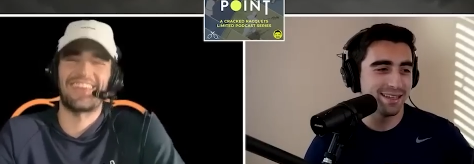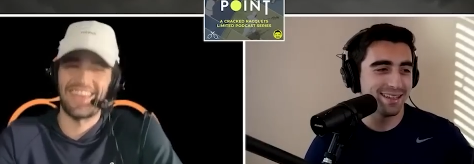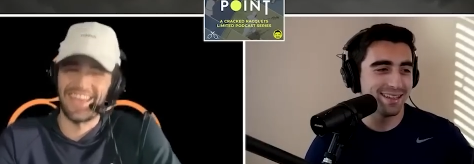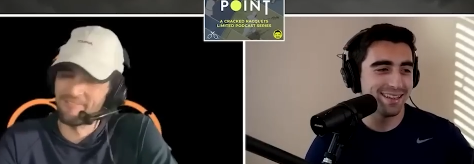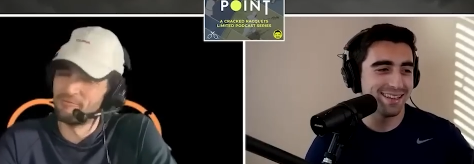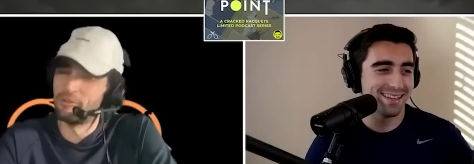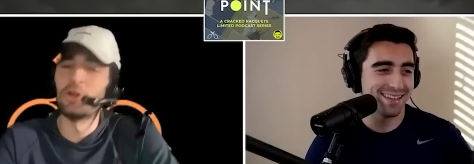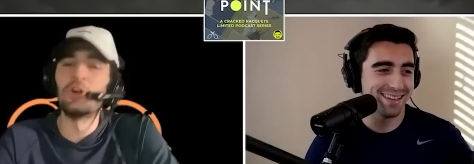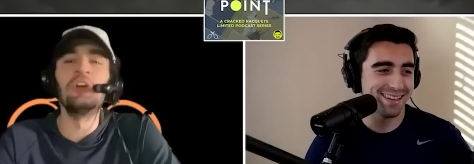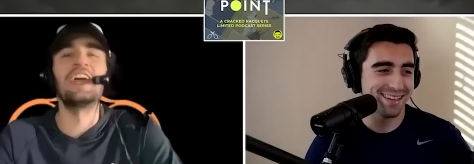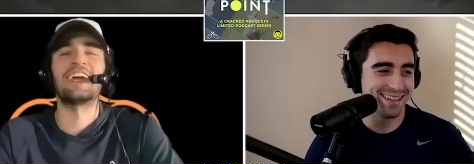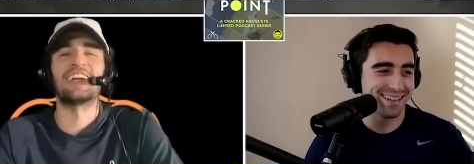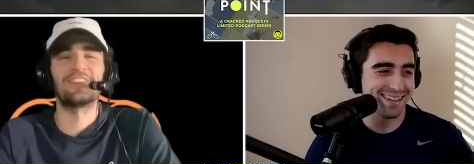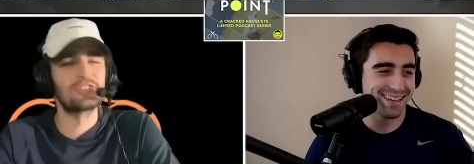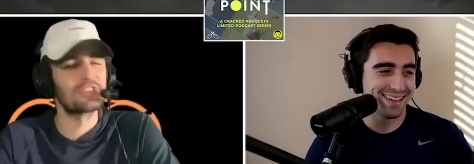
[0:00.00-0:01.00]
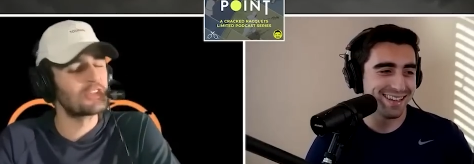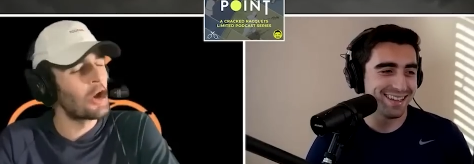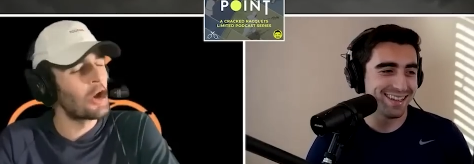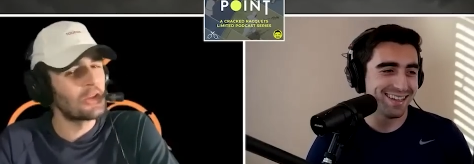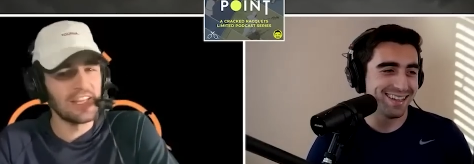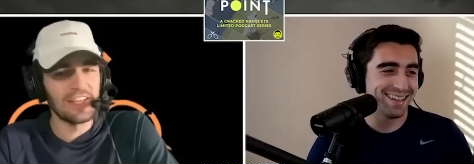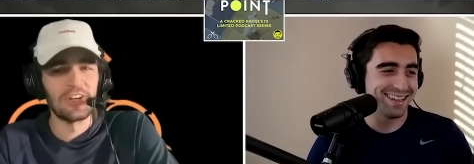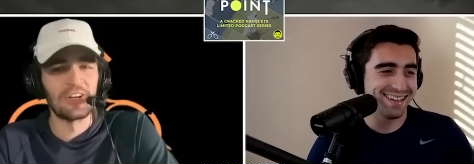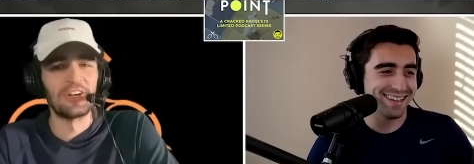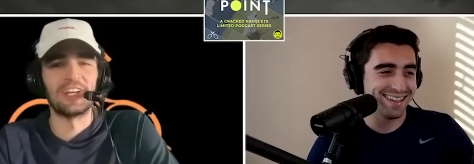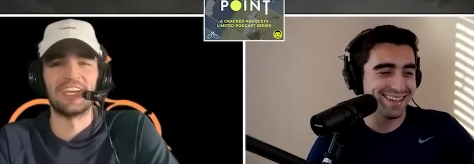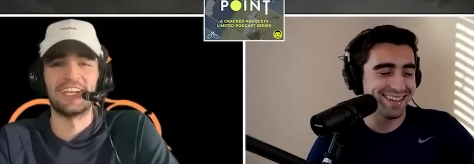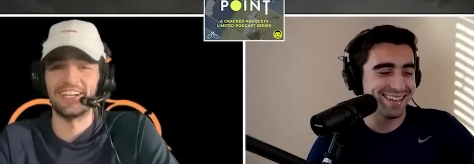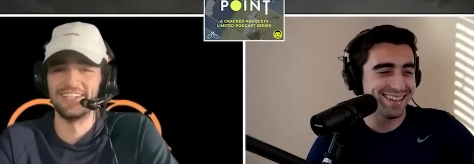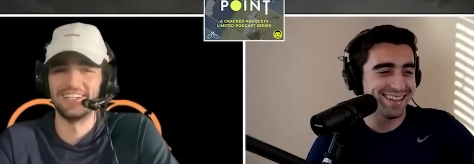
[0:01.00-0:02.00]
Speaker 1: I'm learning, slowly learning.
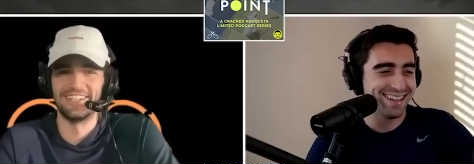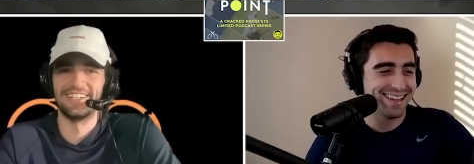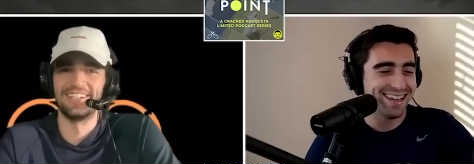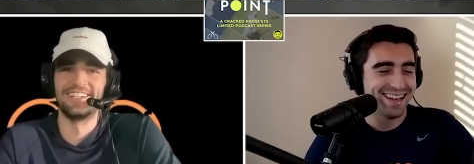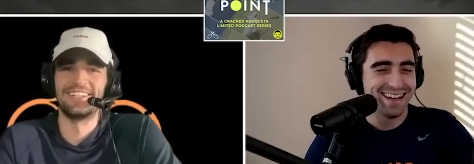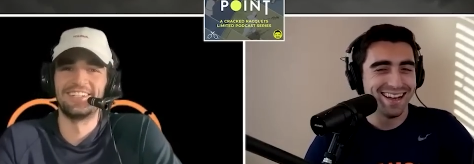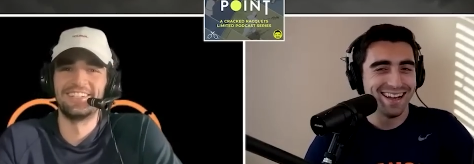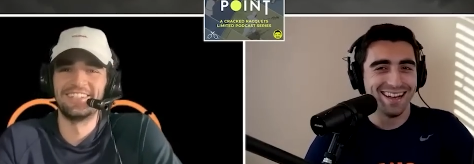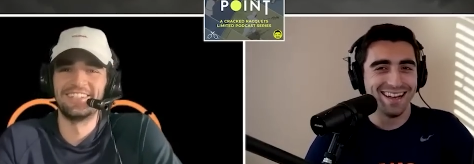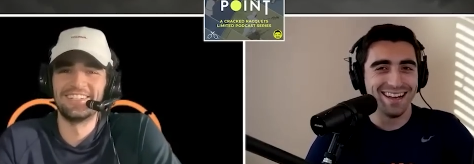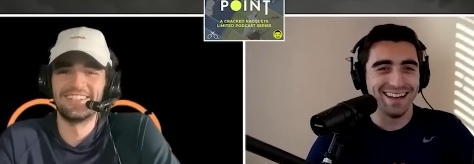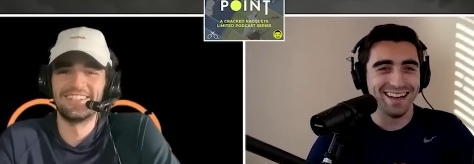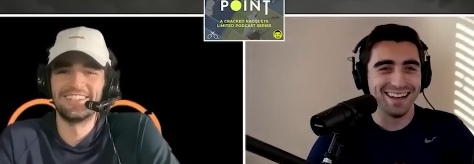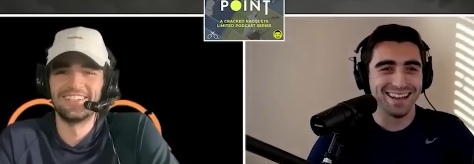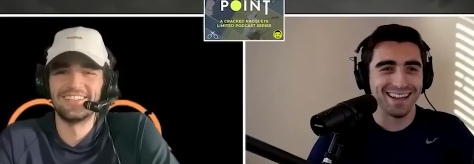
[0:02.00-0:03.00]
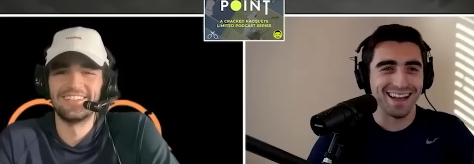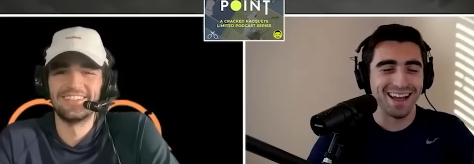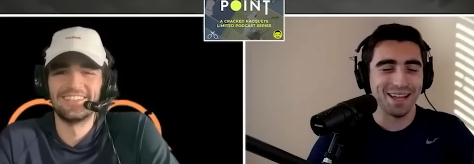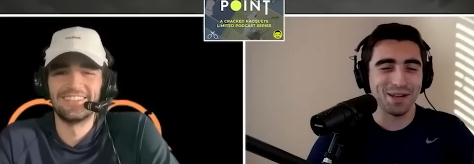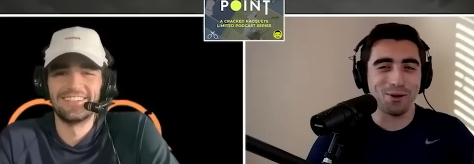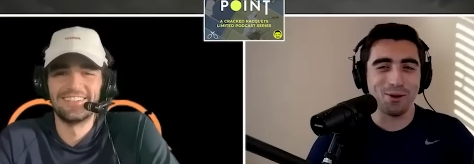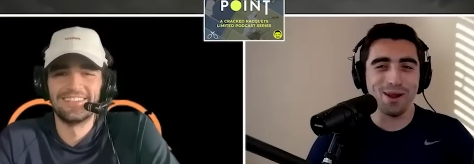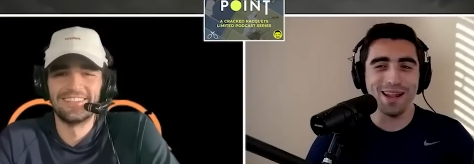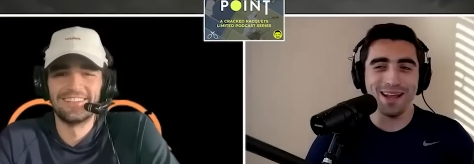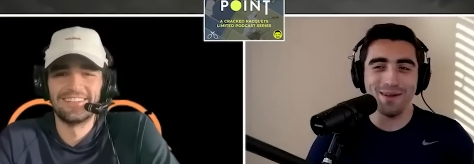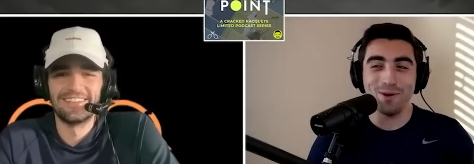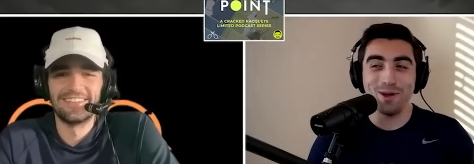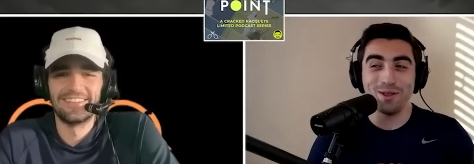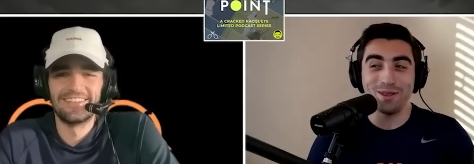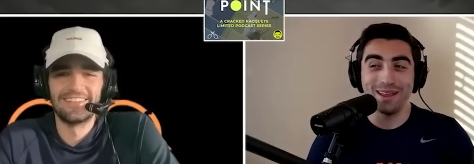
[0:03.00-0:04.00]
I agree. Uh,
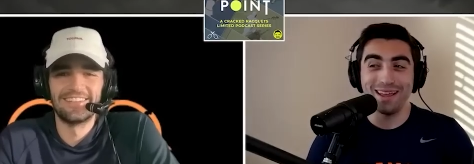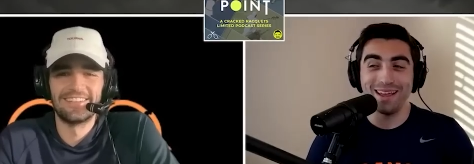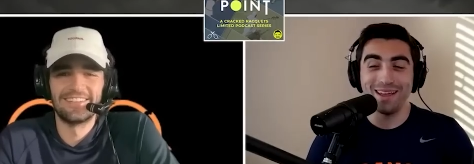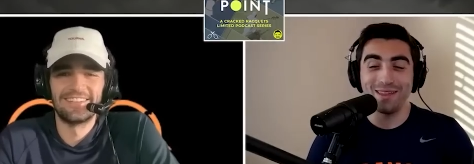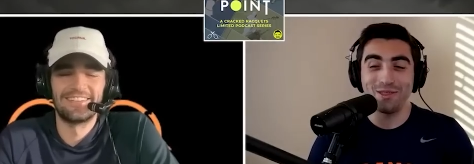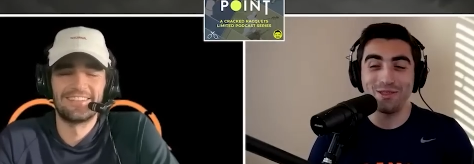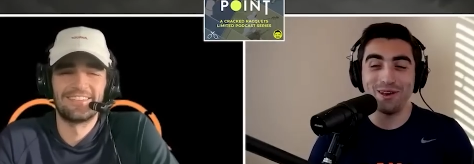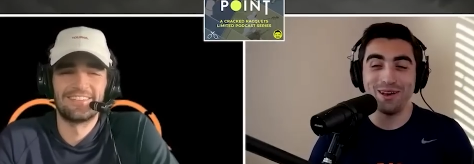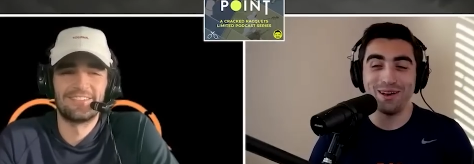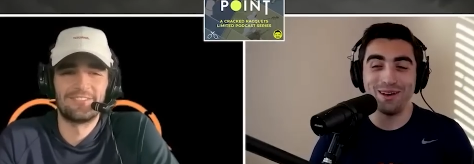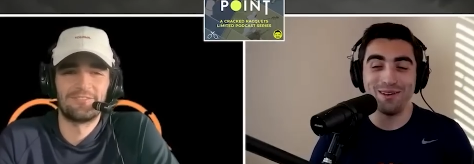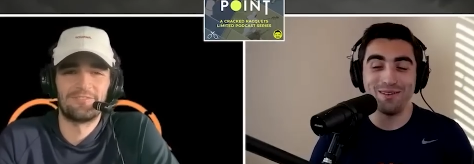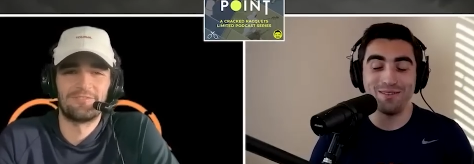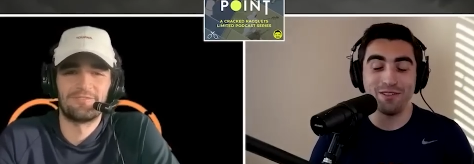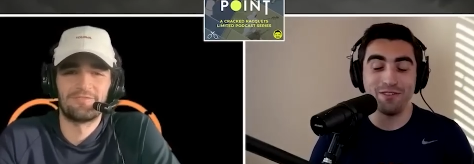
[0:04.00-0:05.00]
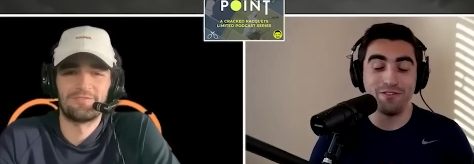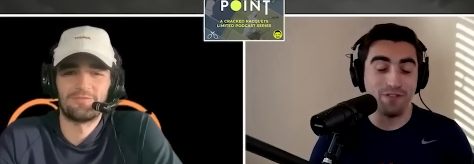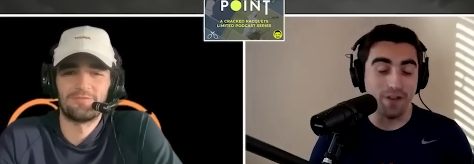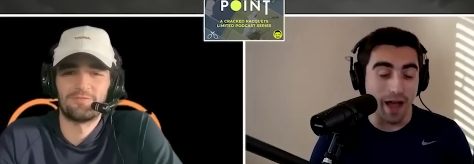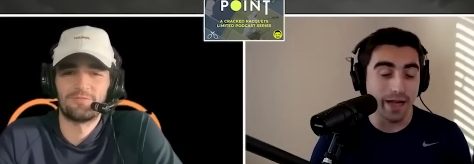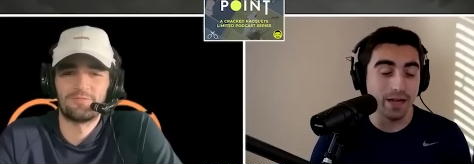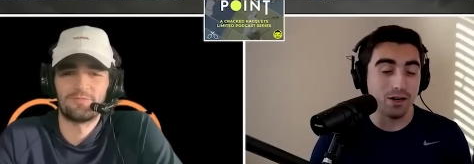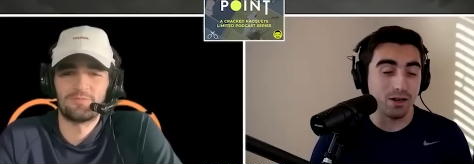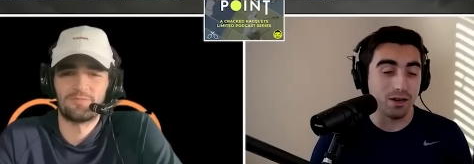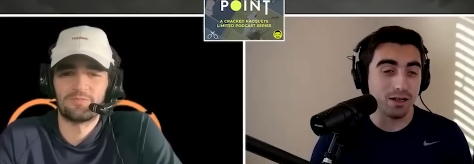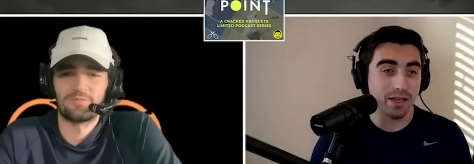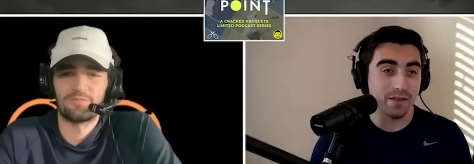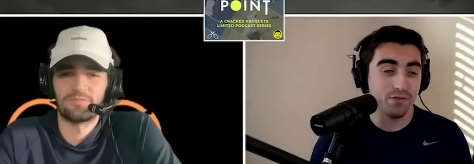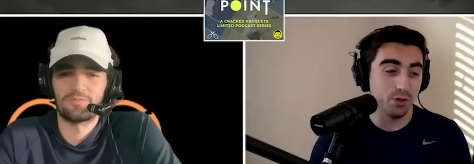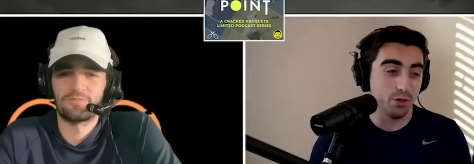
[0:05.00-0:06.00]
well, the the
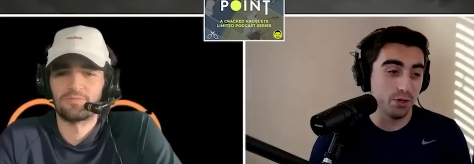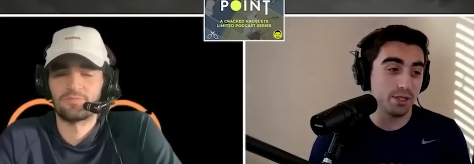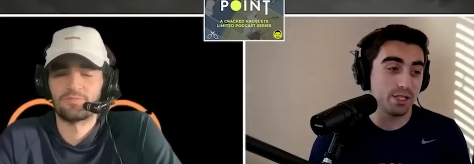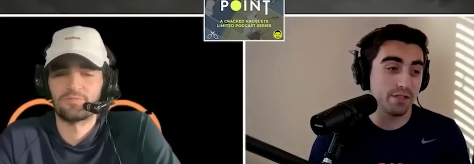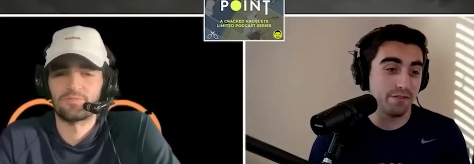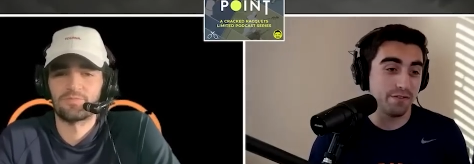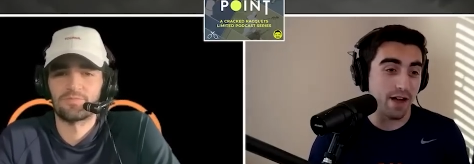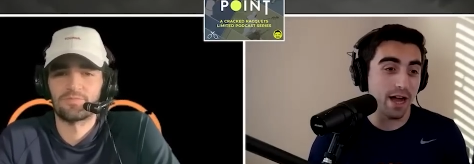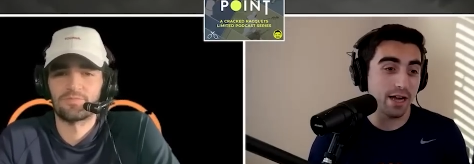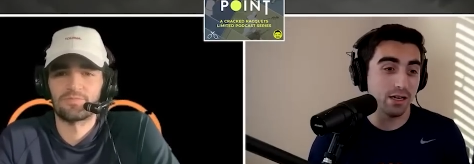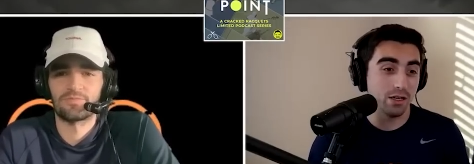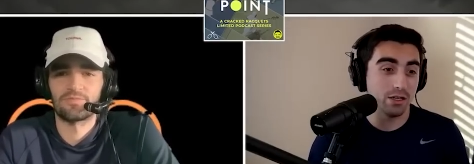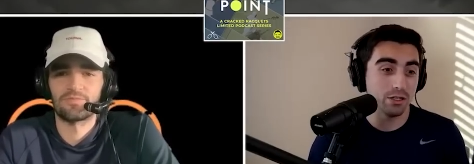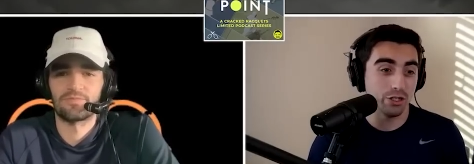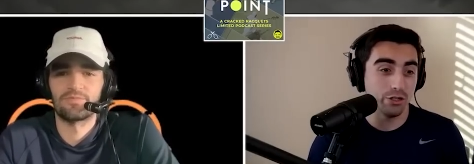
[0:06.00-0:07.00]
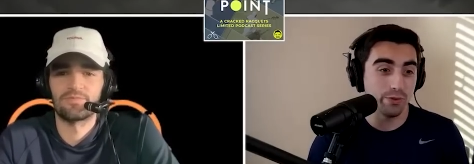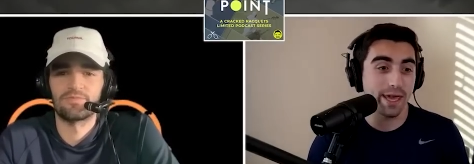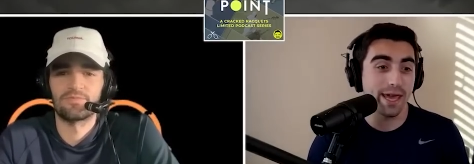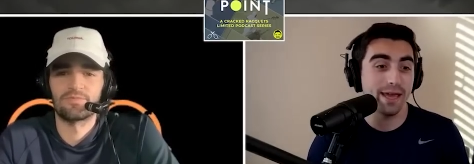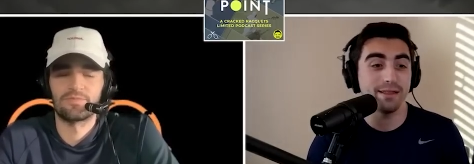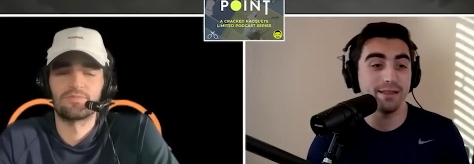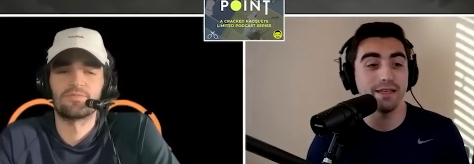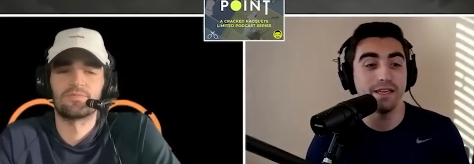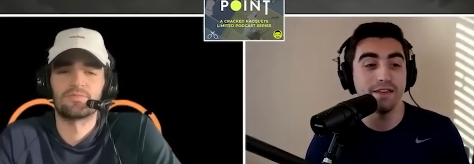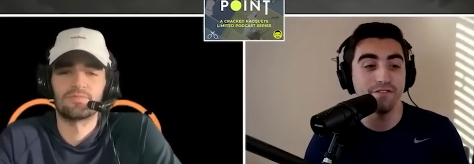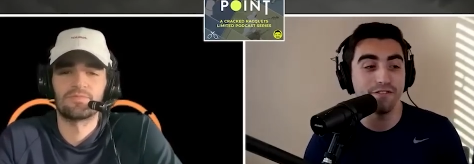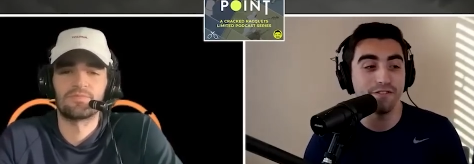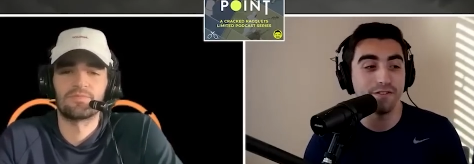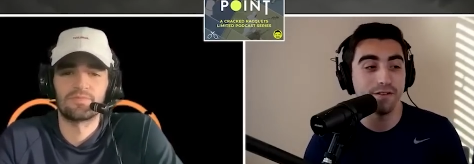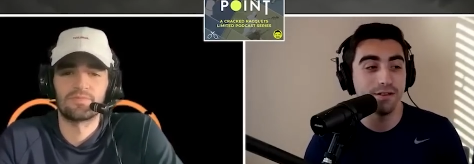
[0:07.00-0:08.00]
final, if you lose the final, you can't
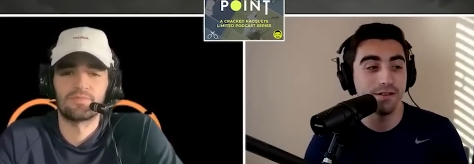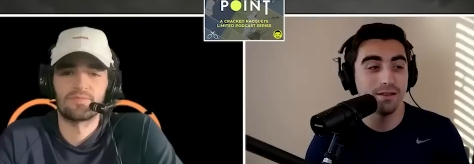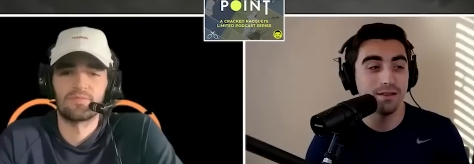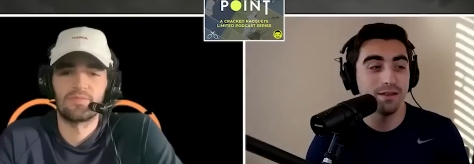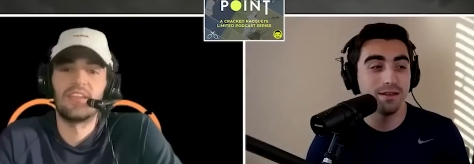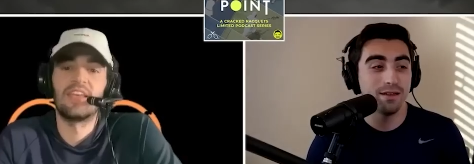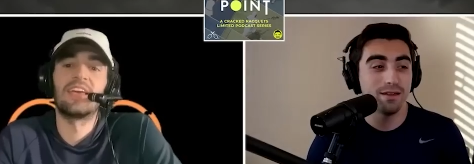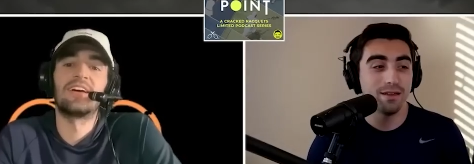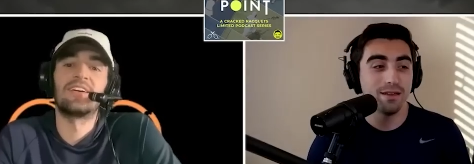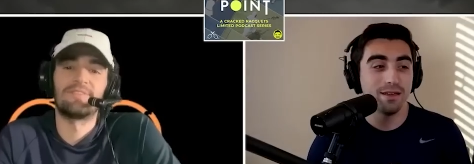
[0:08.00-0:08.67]
leave. Yeah.